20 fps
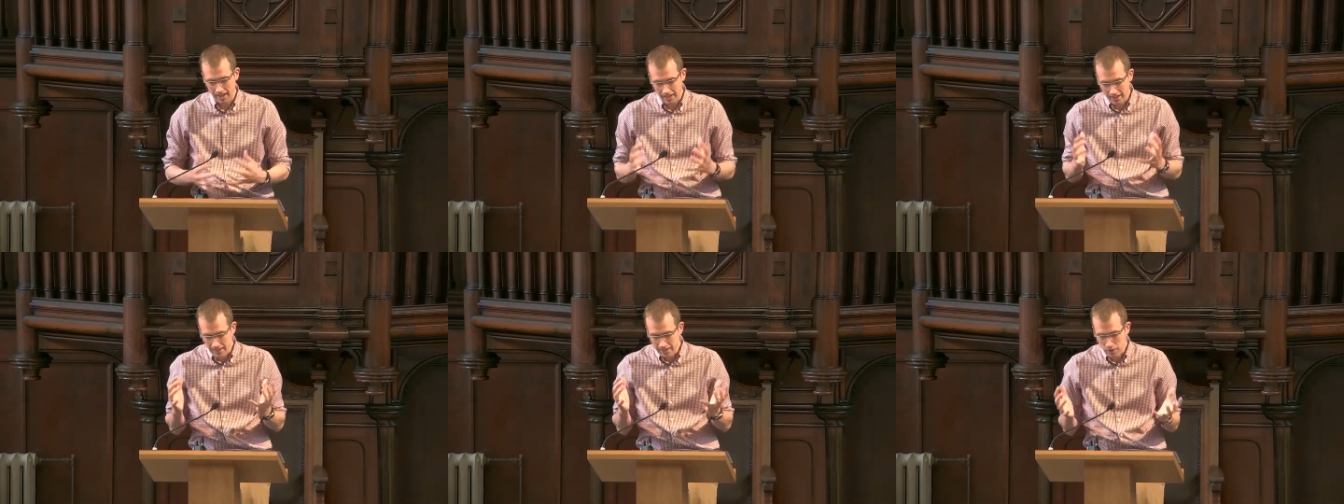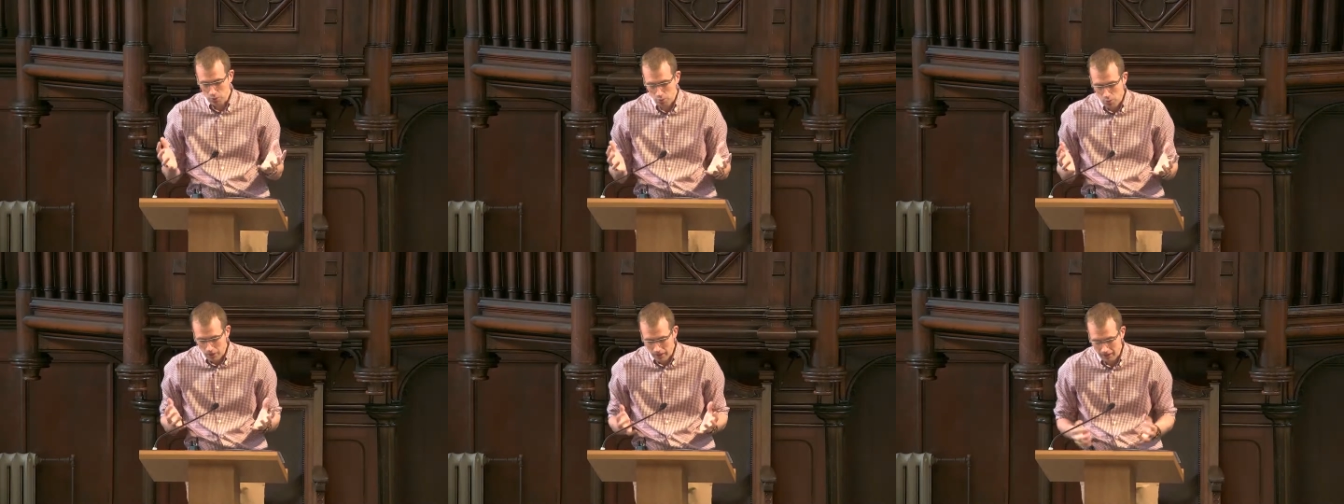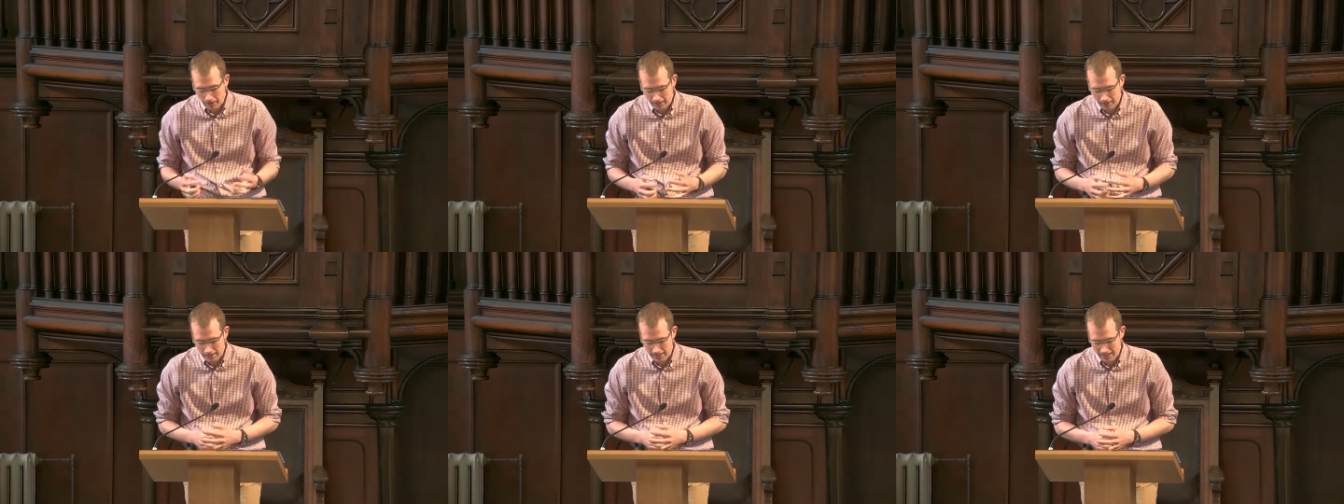in the
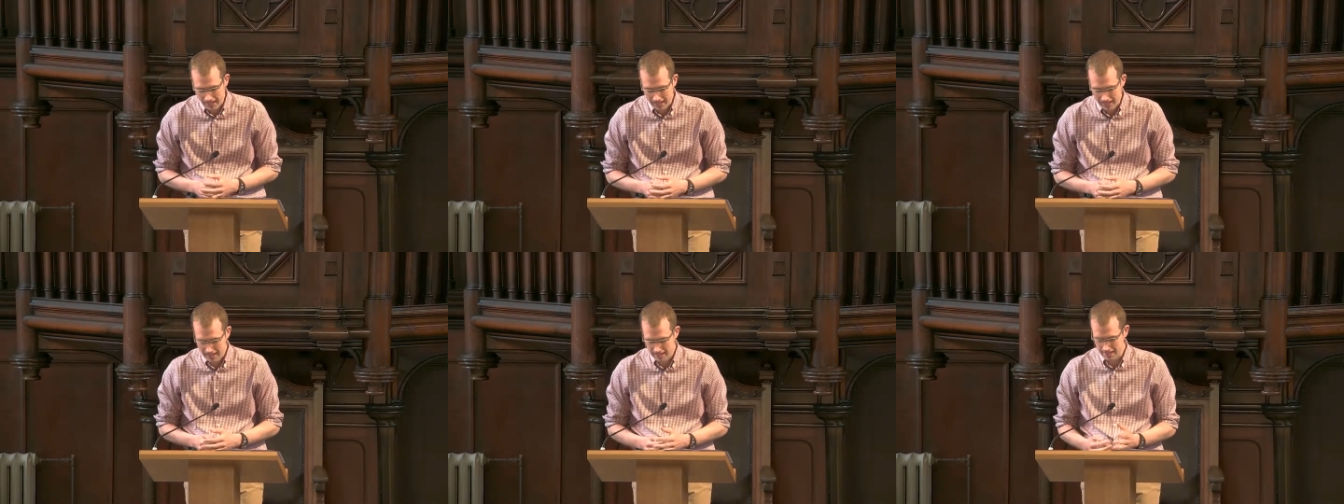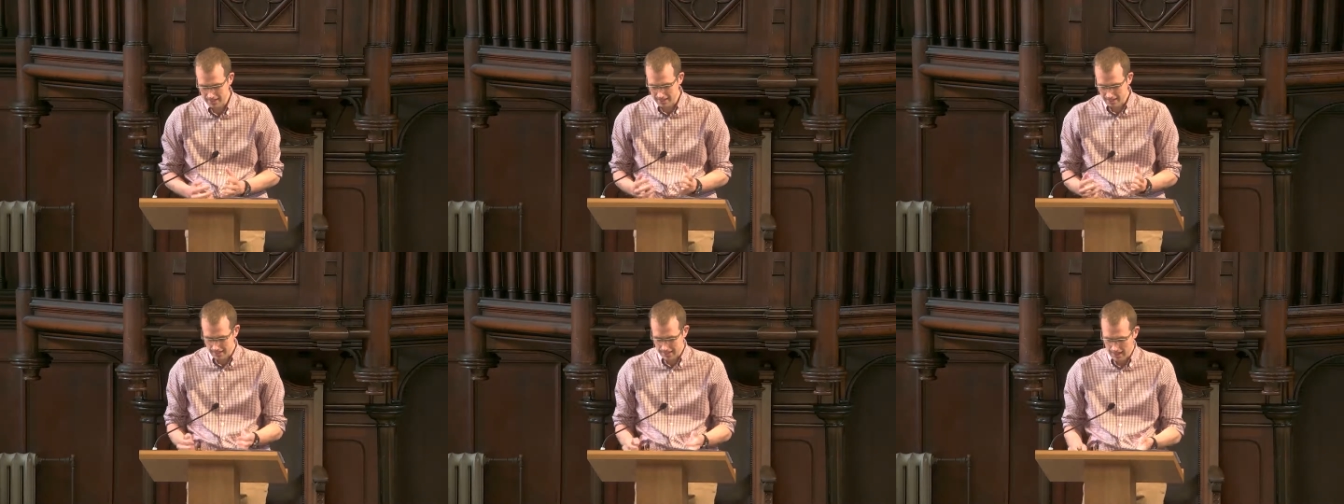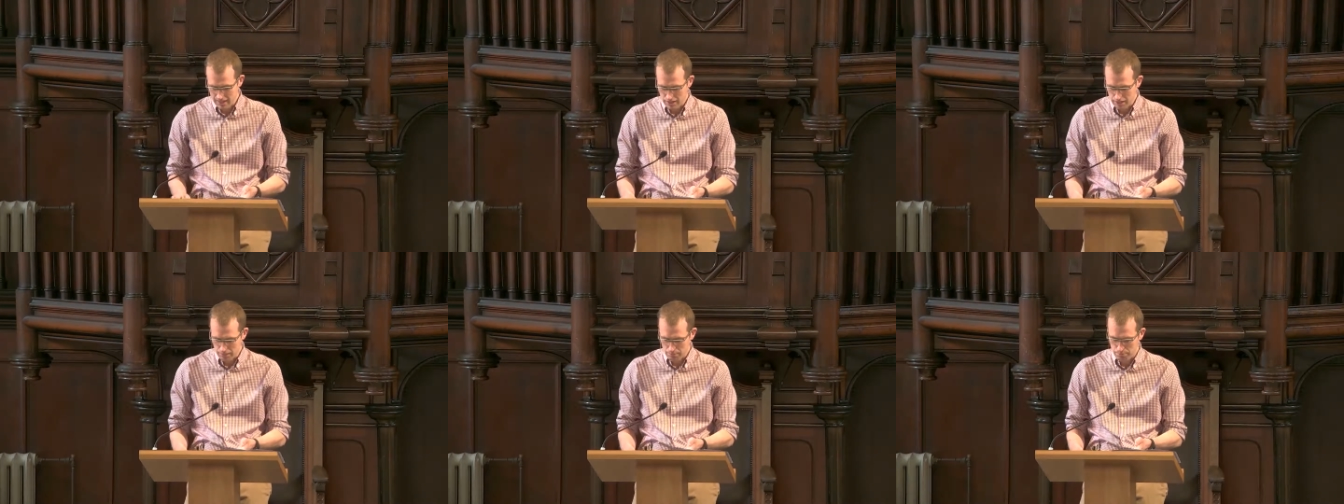world's eyes, in the
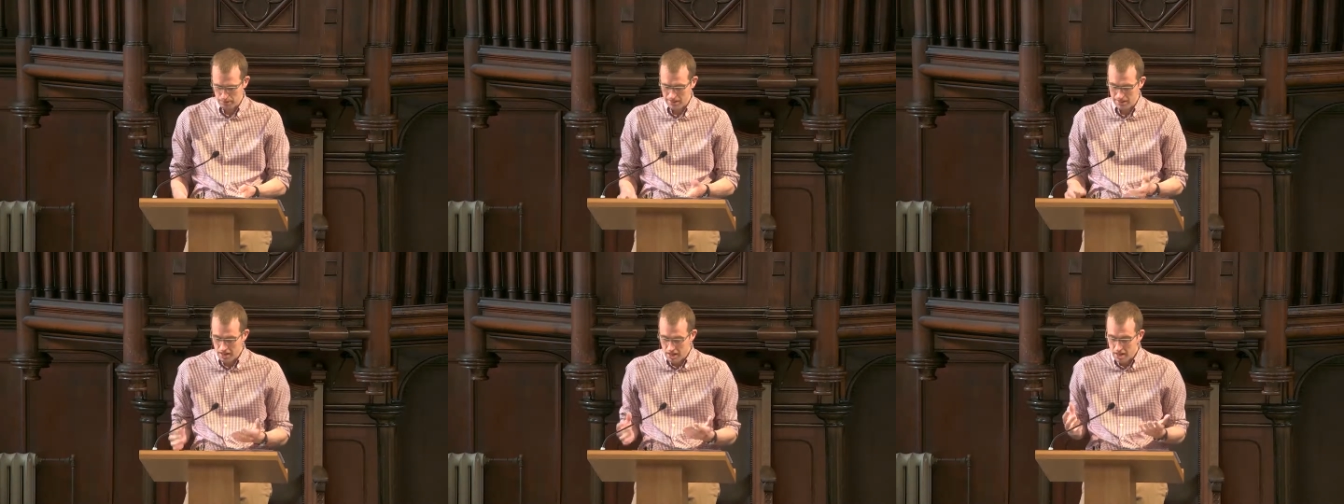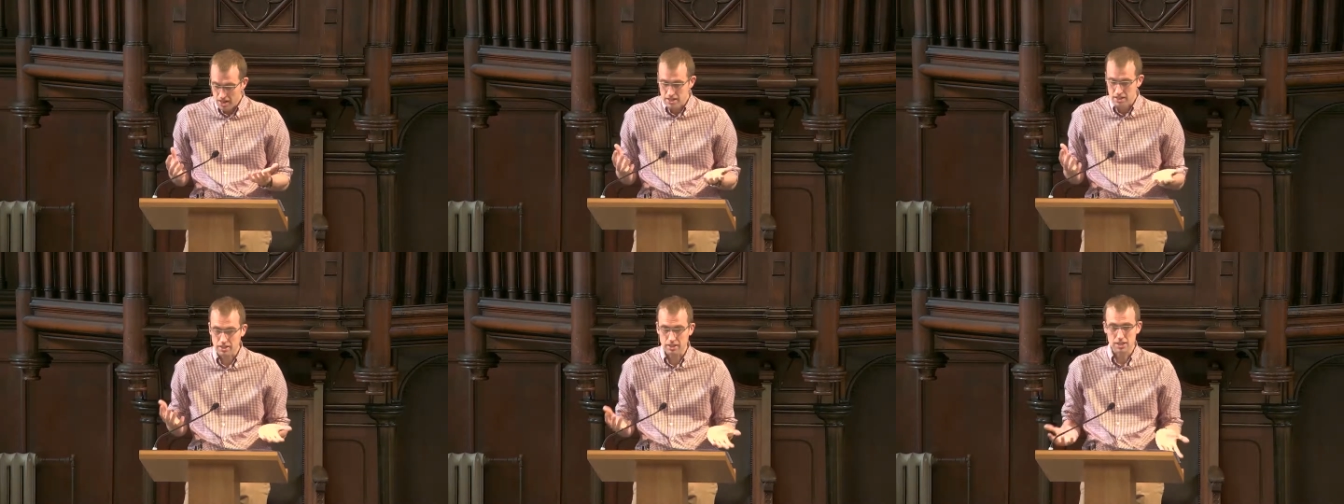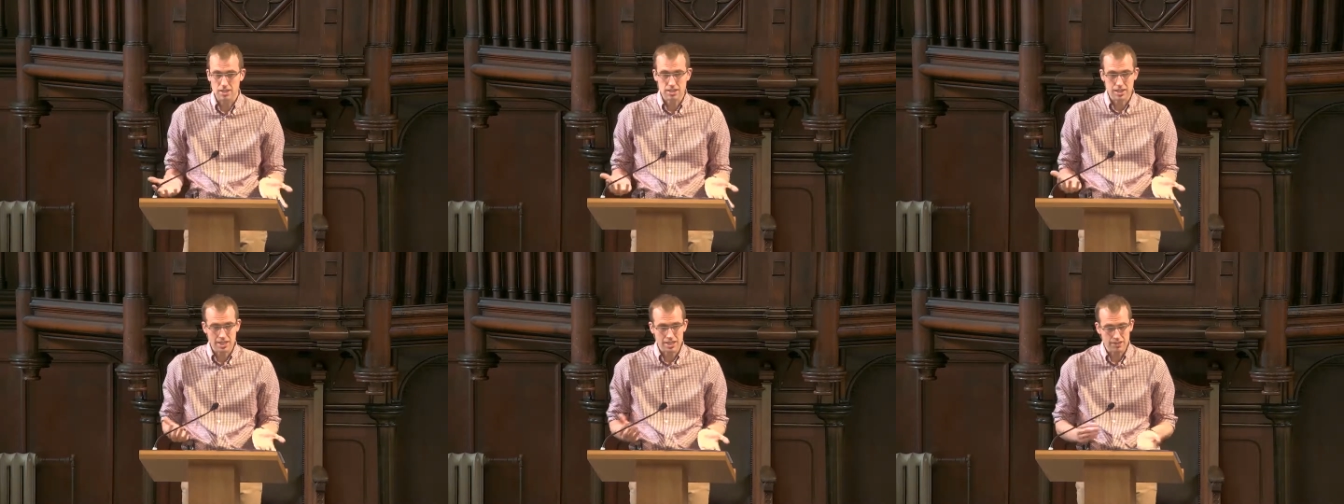sense of being
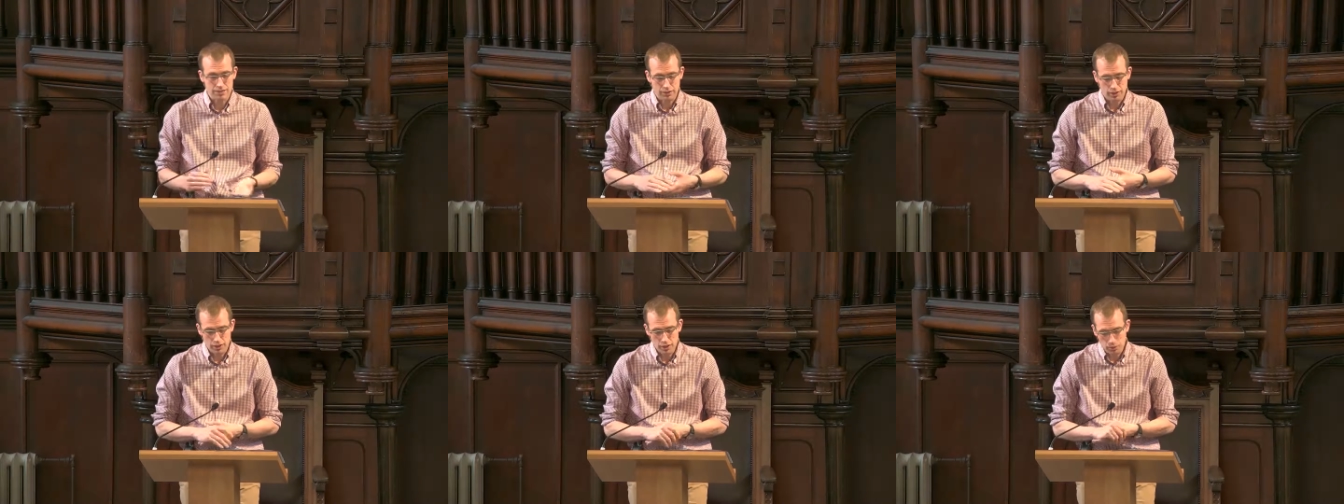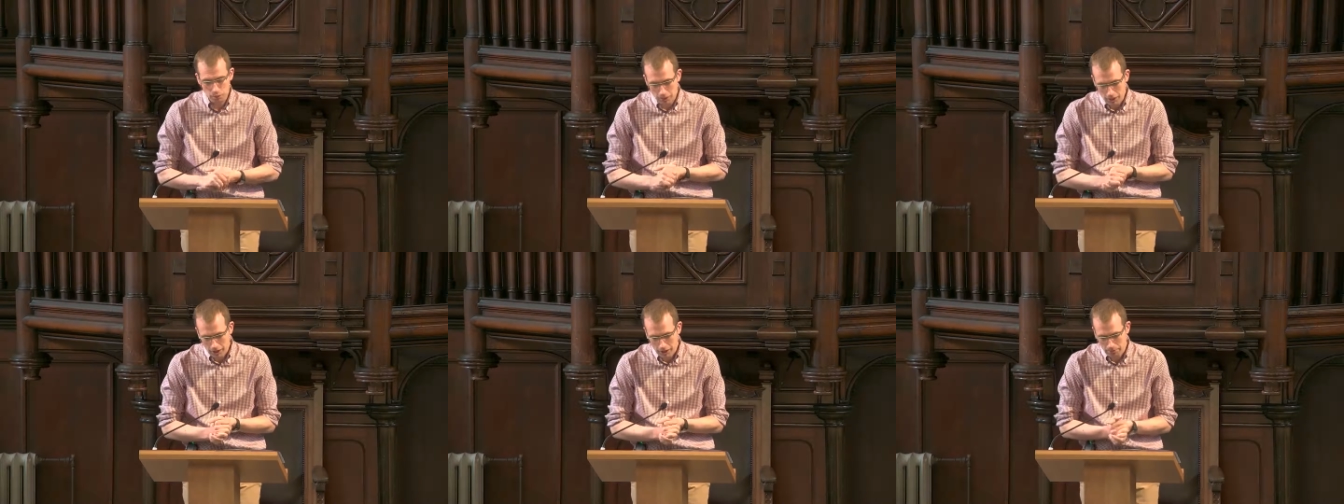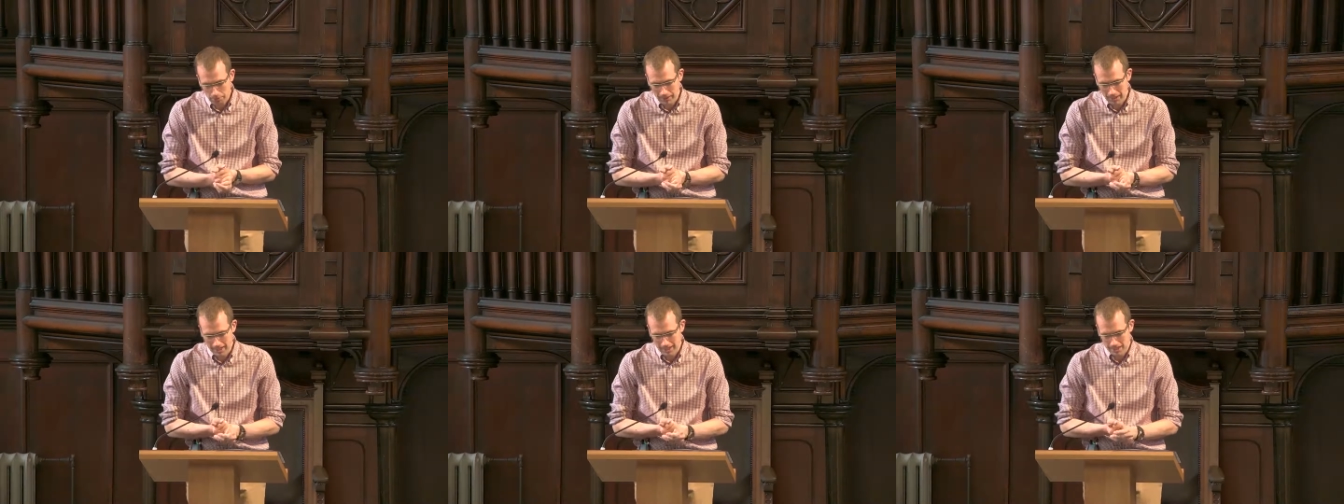successful in the
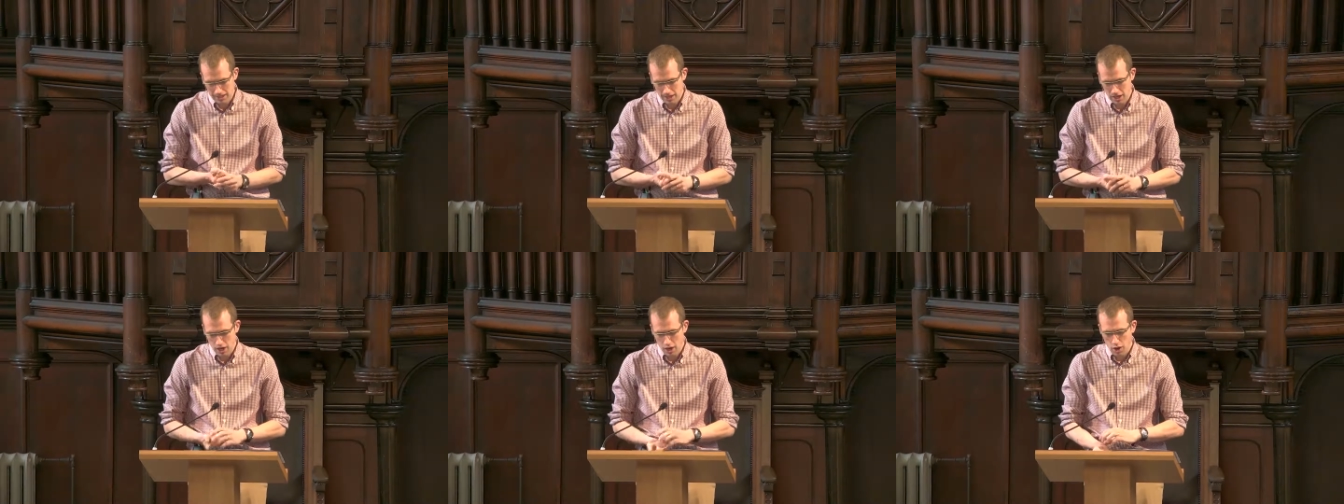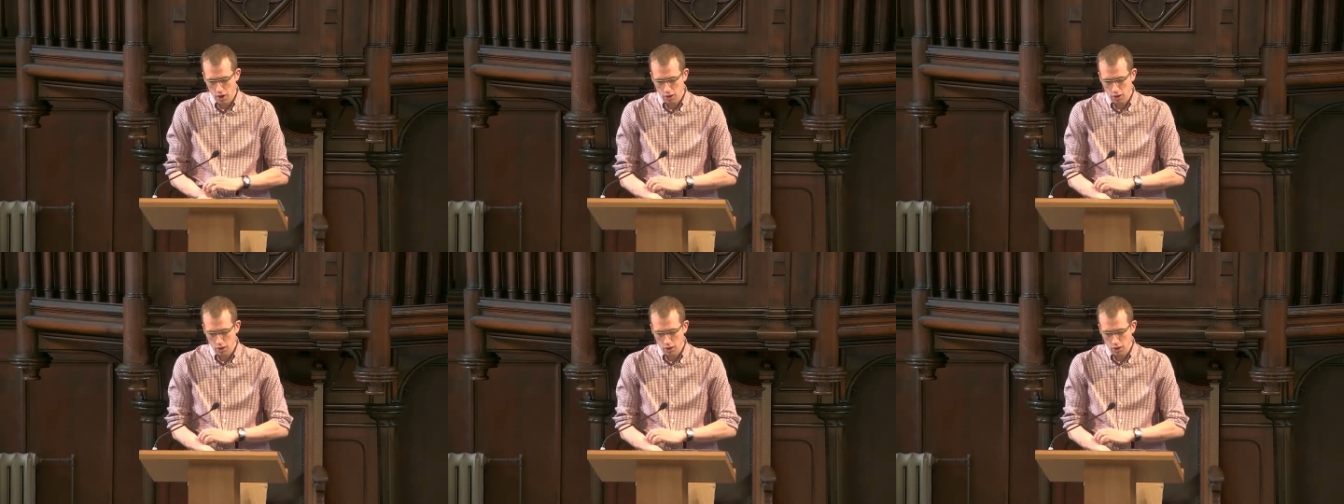workplace